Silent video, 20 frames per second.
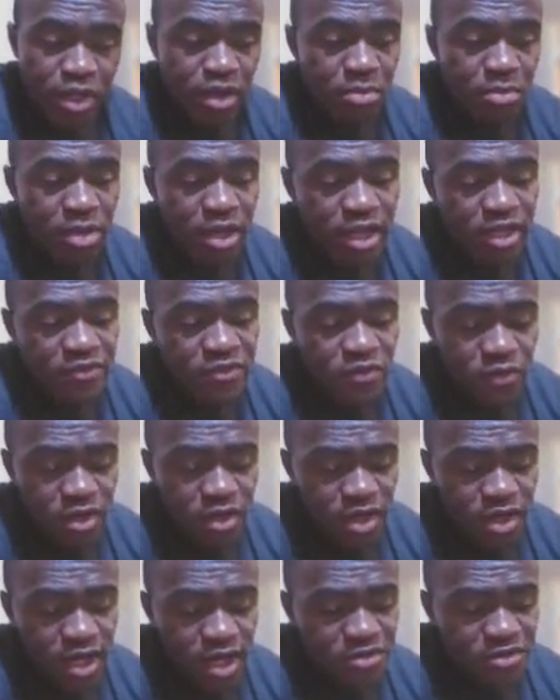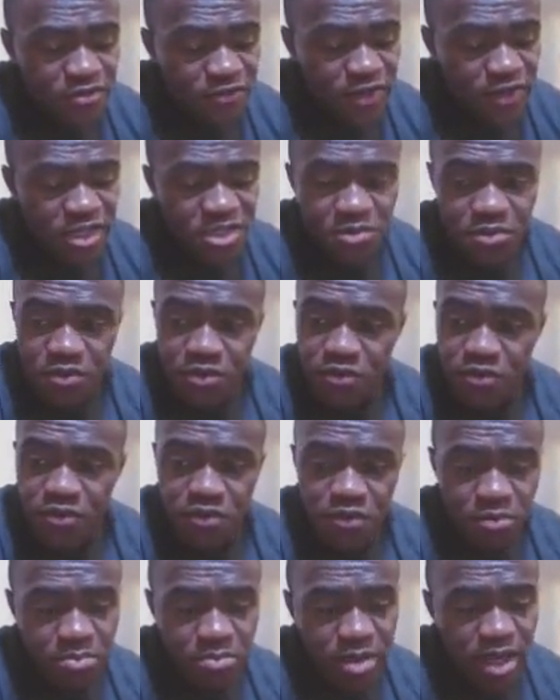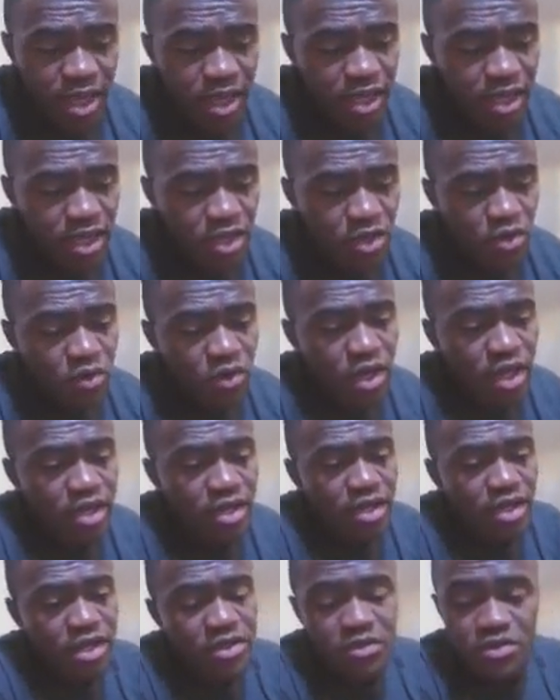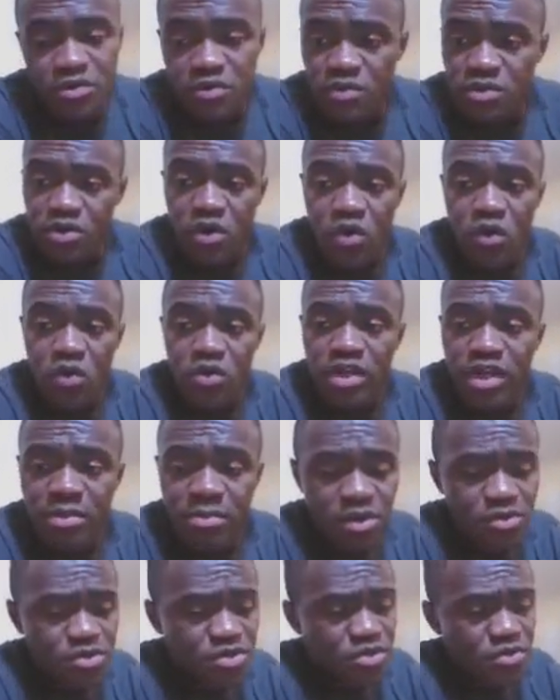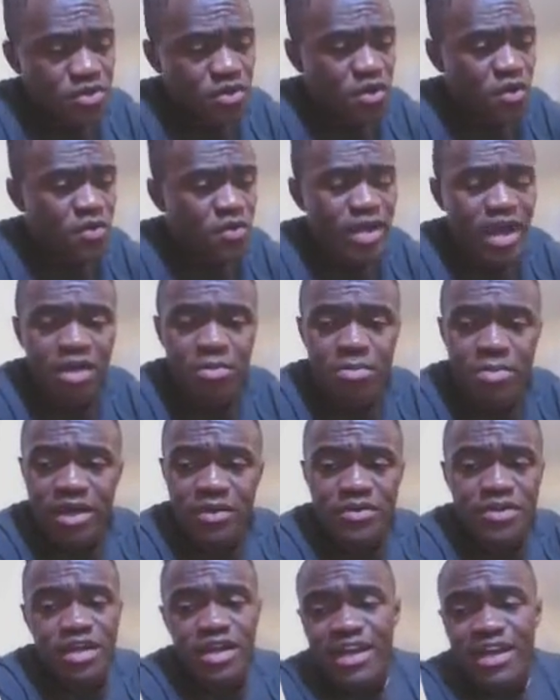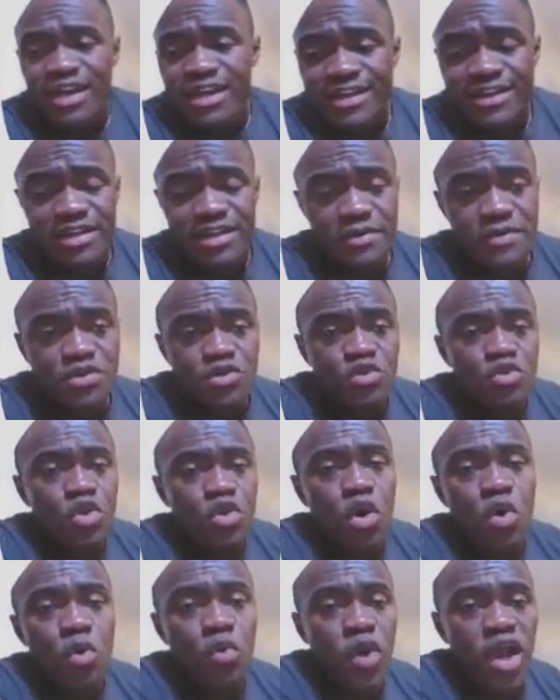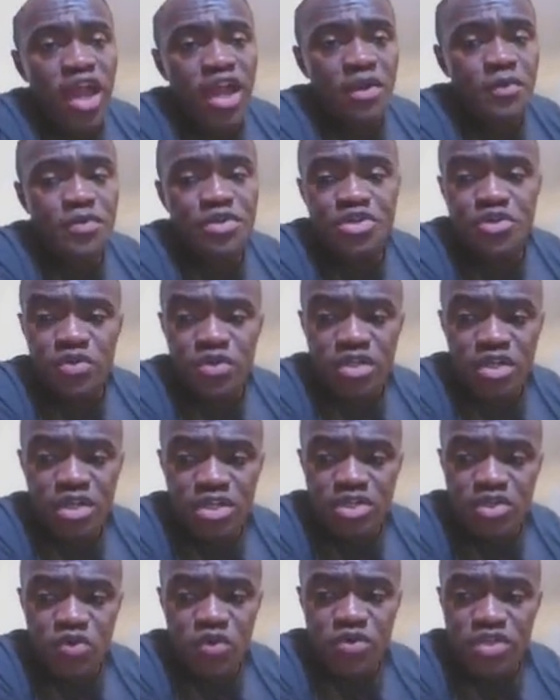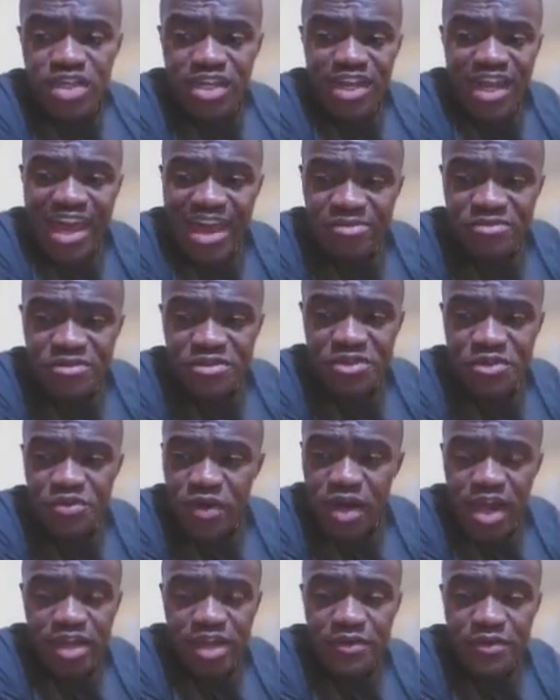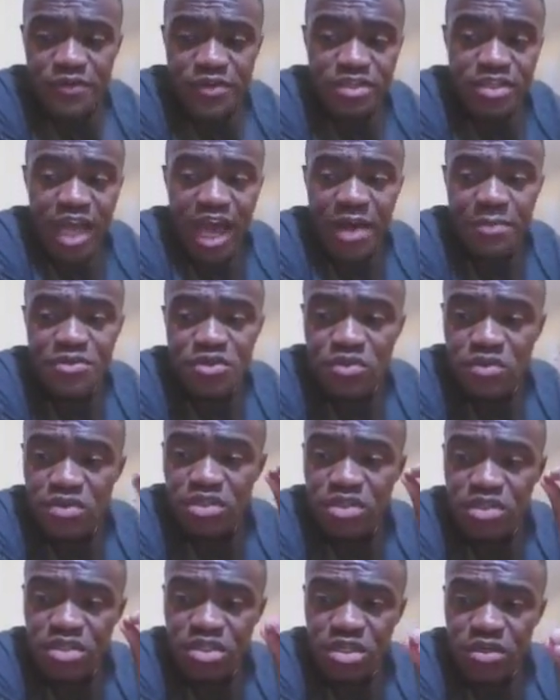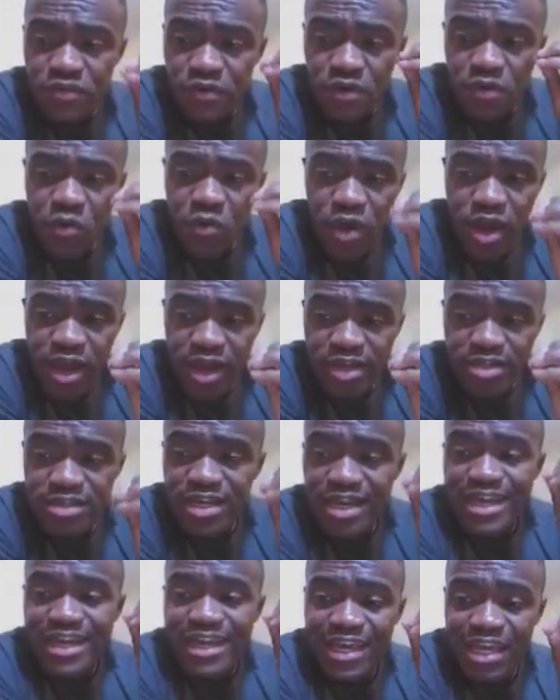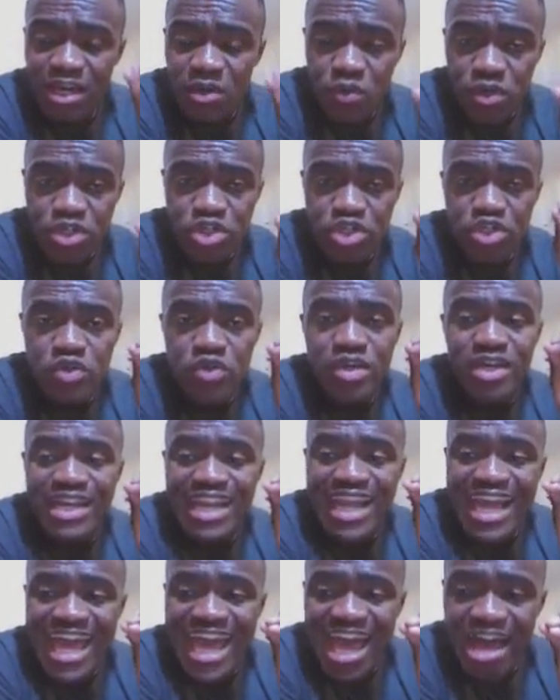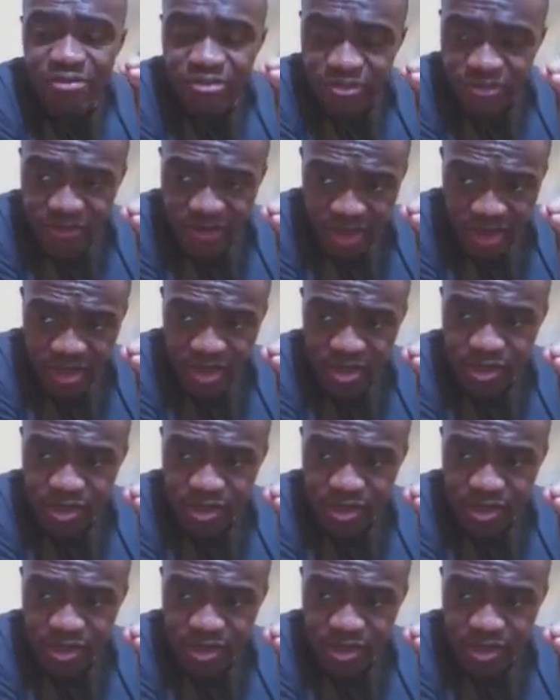But if you're running ads on Facebook, Google, Bing, you're getting, you're doing cold emails, you're doing cold outbound. There is no way in which your lead source can ever dry. There is absolutely zero ways in which you can ever